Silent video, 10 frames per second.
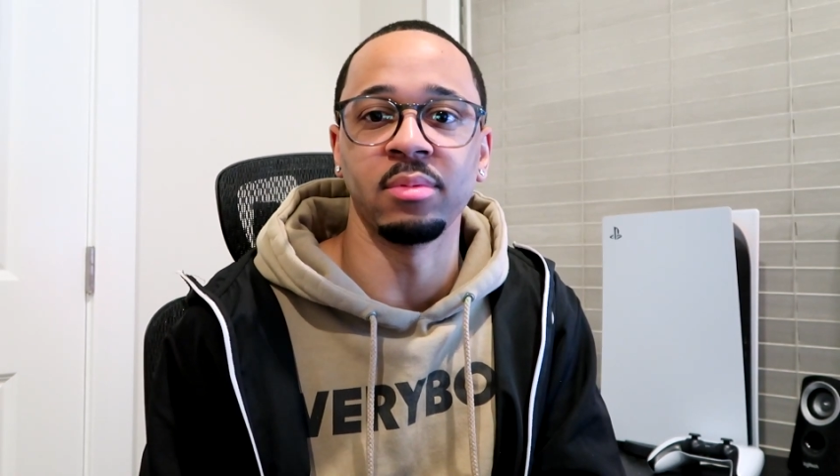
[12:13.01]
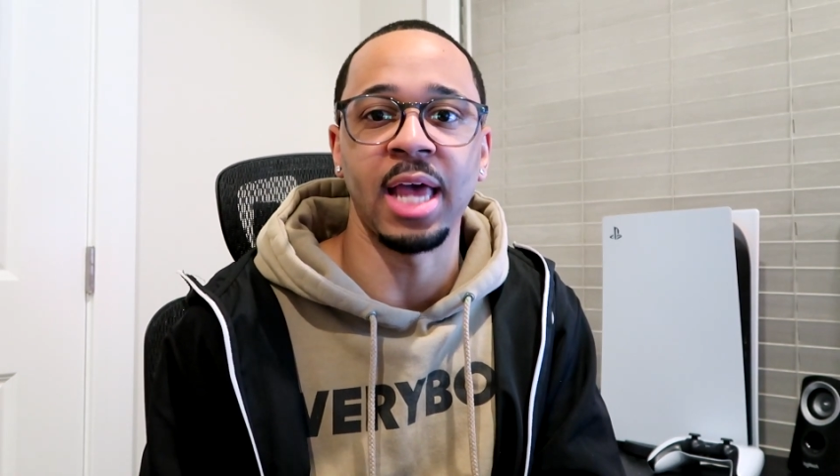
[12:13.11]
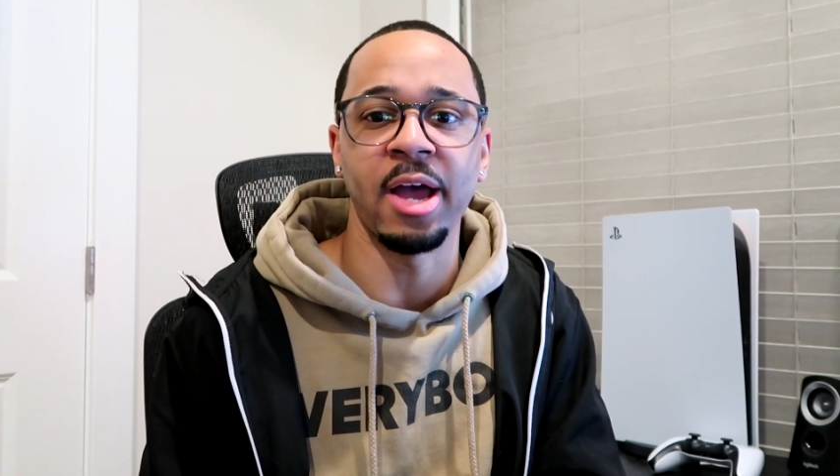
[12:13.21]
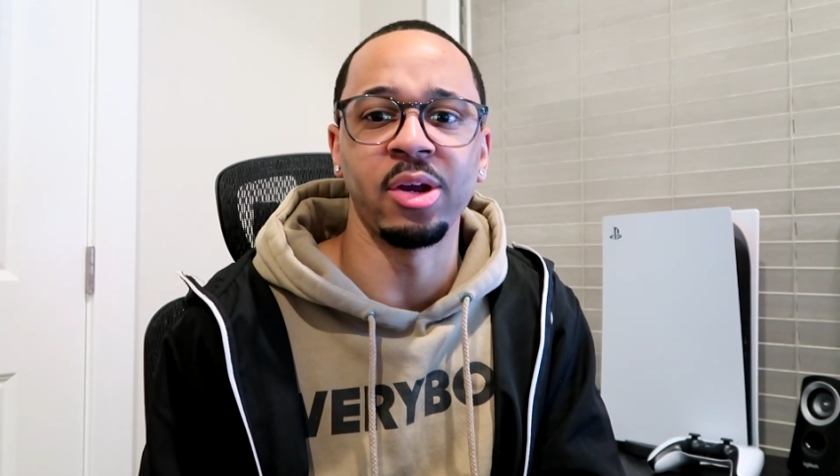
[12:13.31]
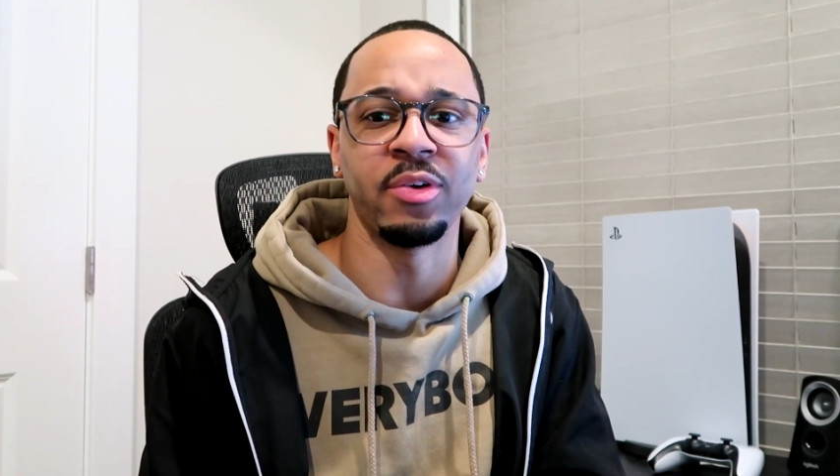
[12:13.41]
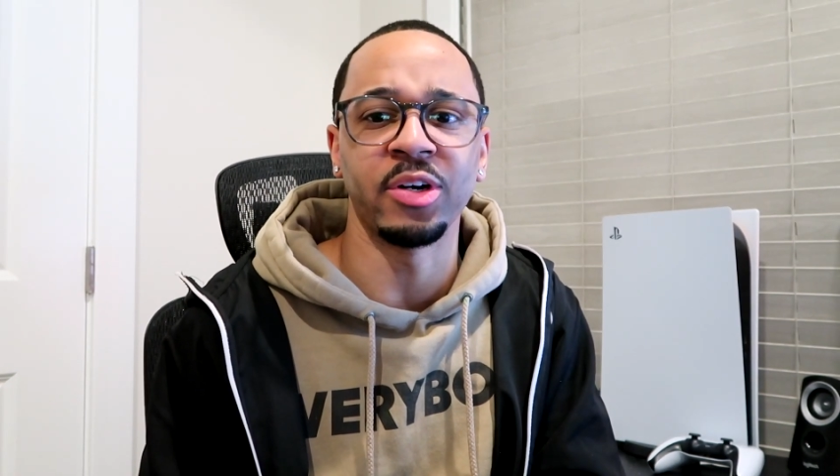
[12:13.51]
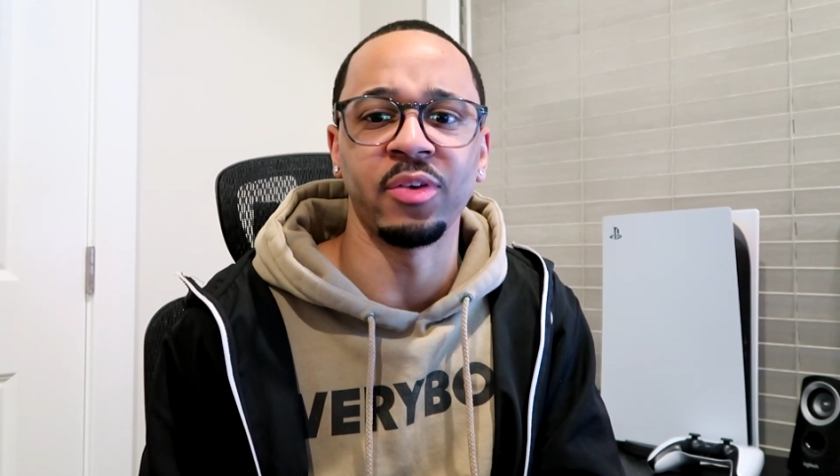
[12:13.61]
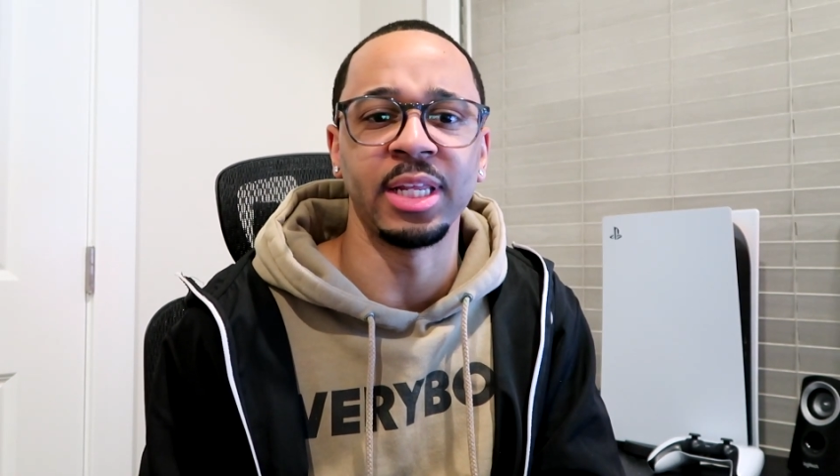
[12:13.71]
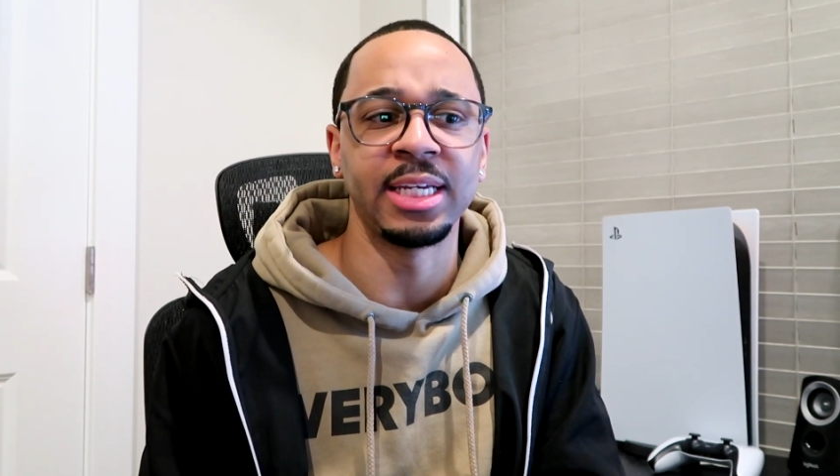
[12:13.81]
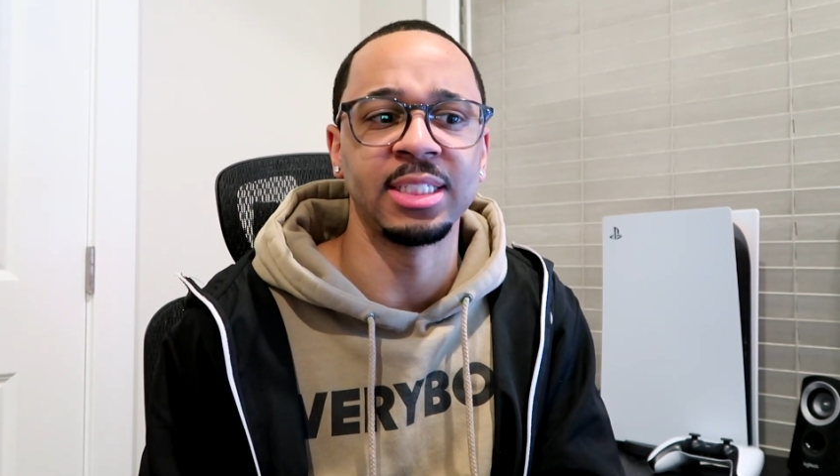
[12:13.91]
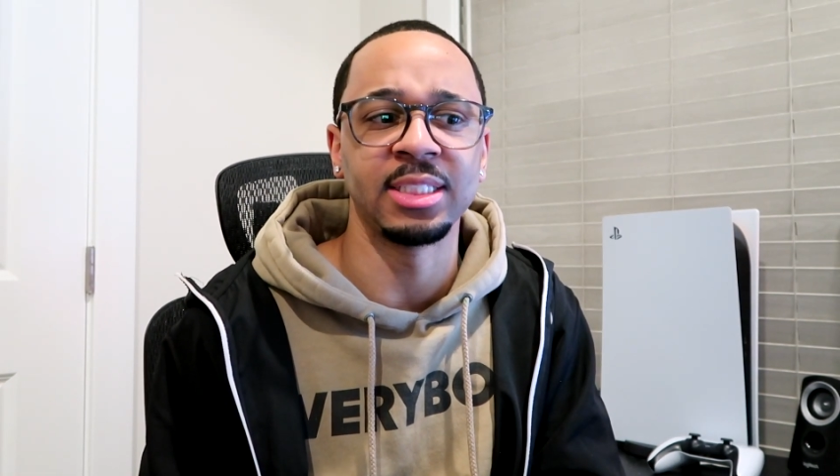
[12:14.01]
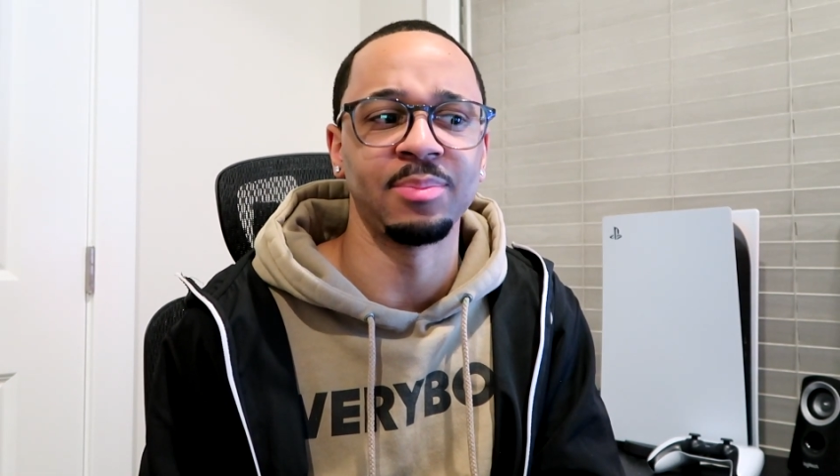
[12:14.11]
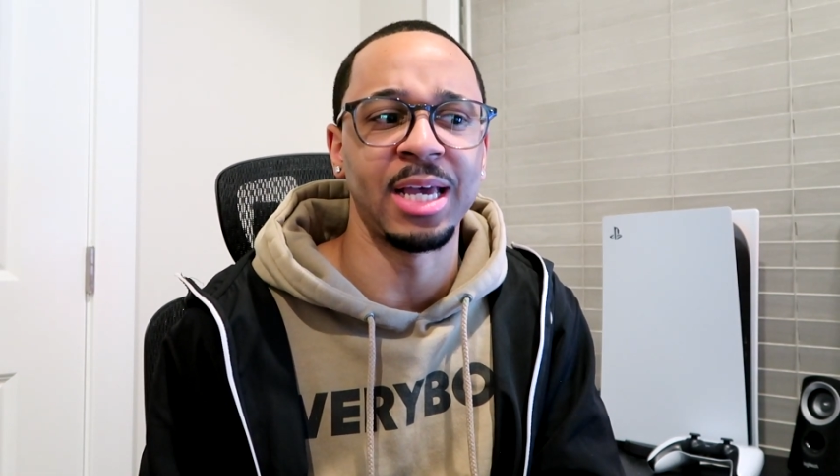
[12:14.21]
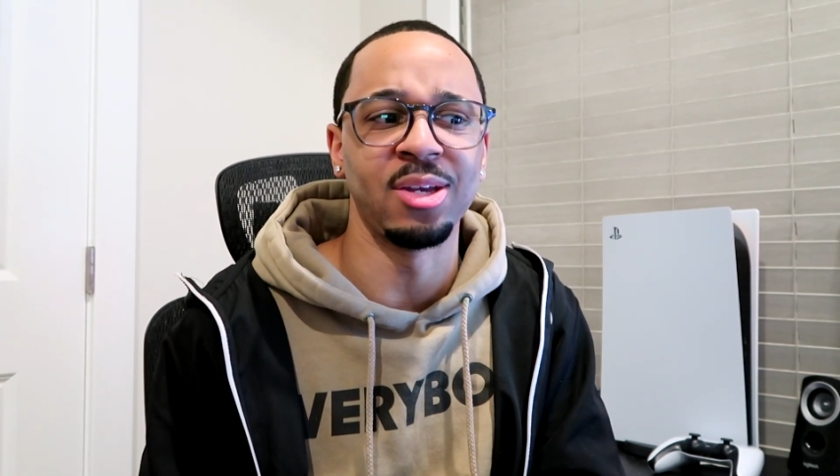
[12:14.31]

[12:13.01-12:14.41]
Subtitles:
now you're in a relationship that